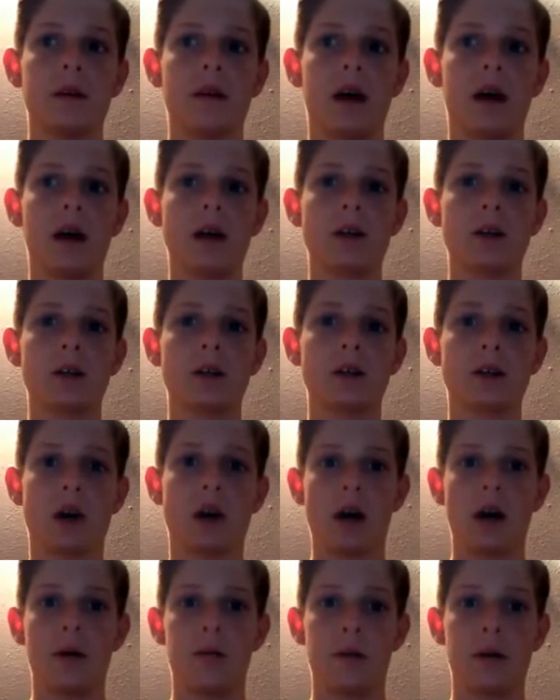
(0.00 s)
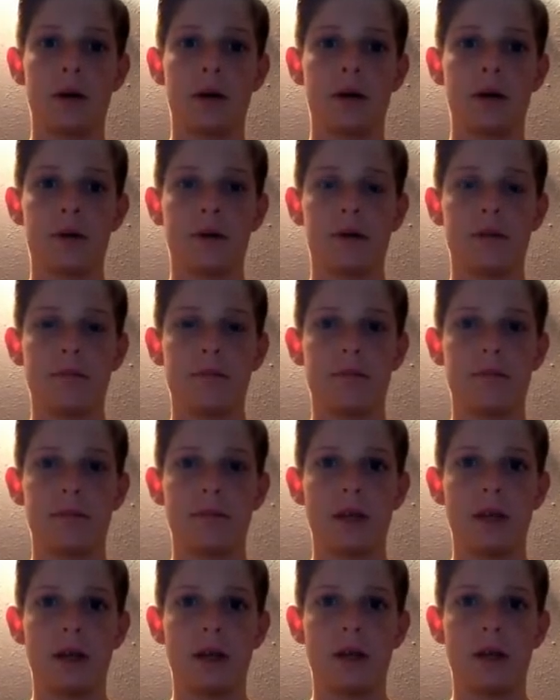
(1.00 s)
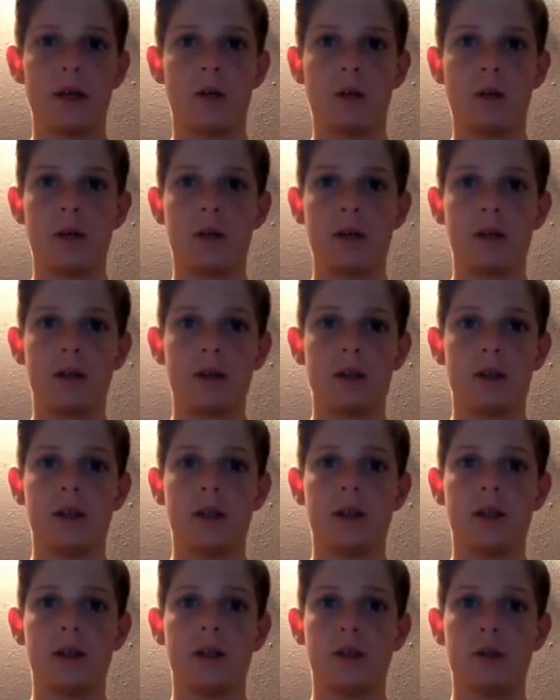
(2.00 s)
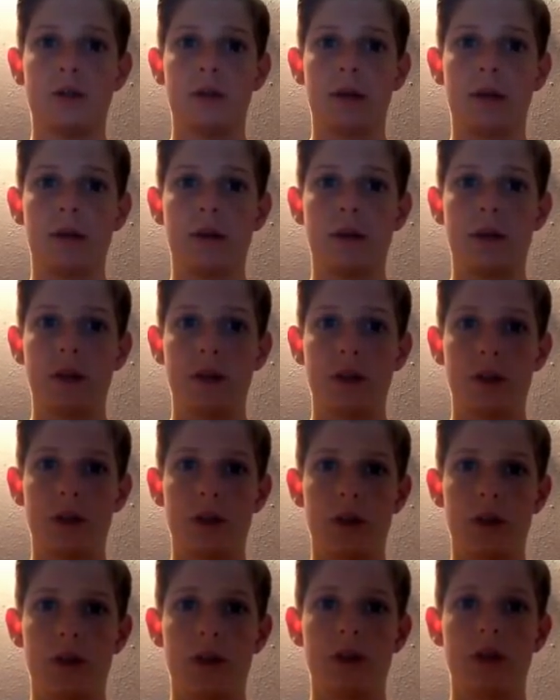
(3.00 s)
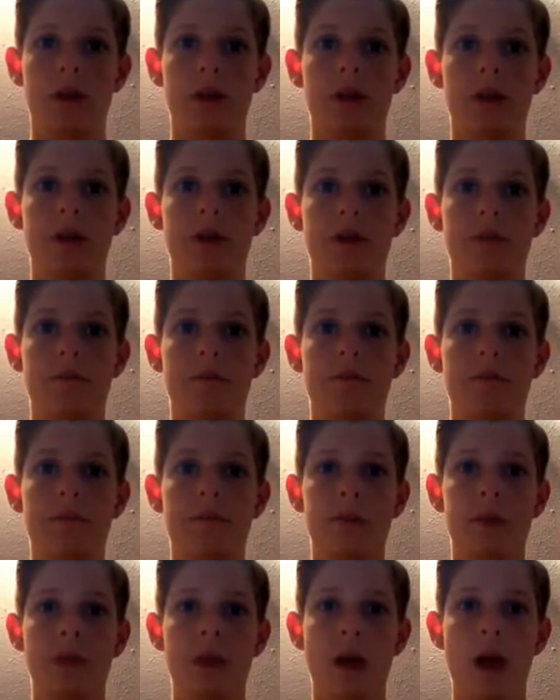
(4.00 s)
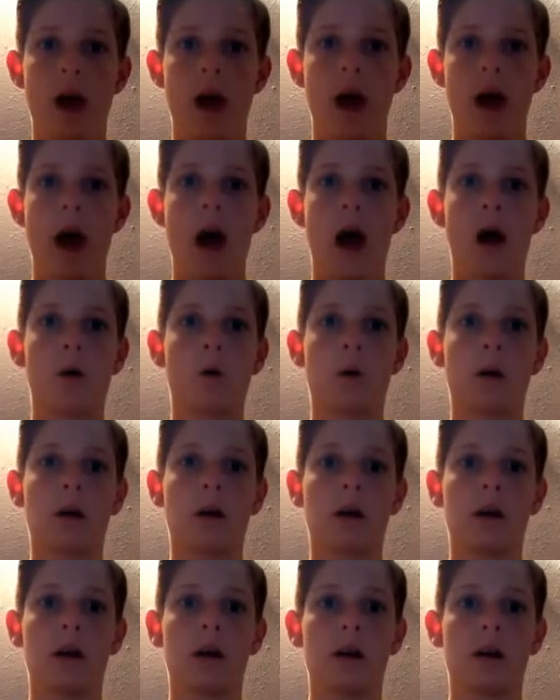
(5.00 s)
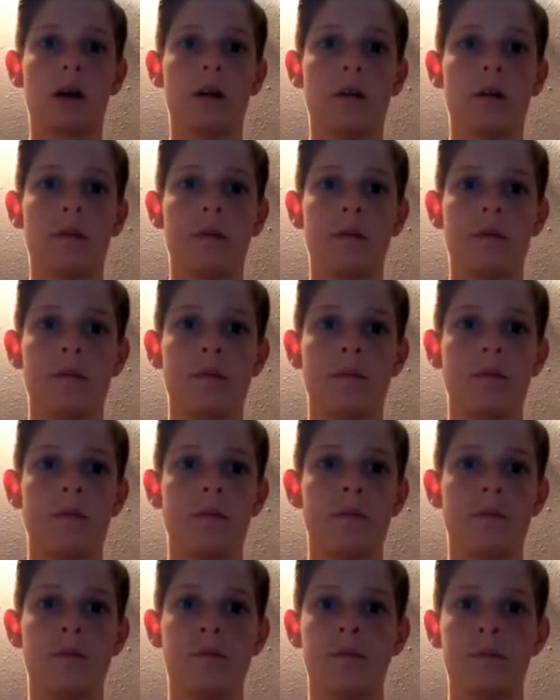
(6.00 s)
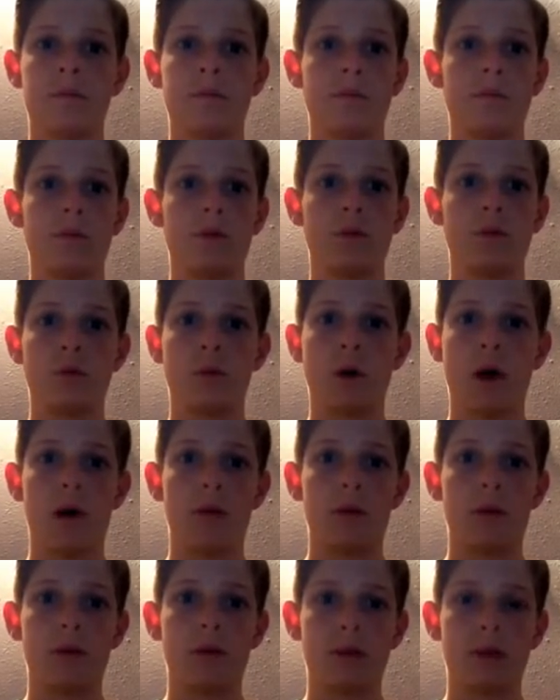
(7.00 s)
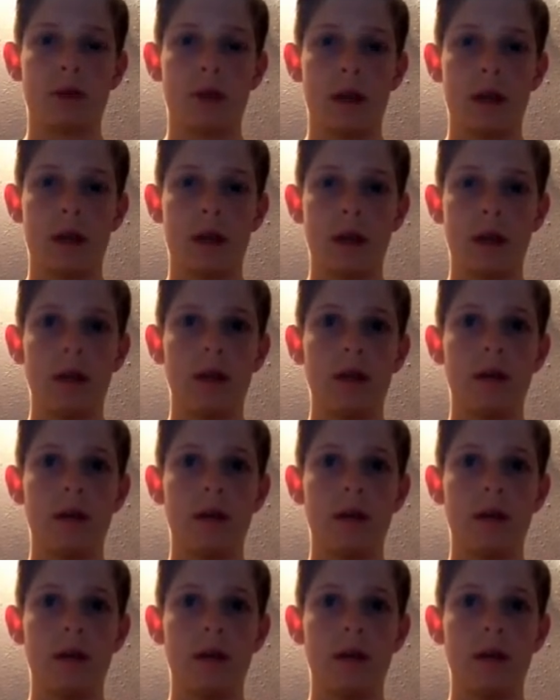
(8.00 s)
I just thought about it, and I would continue to do my research. Hour, 2 hours a day.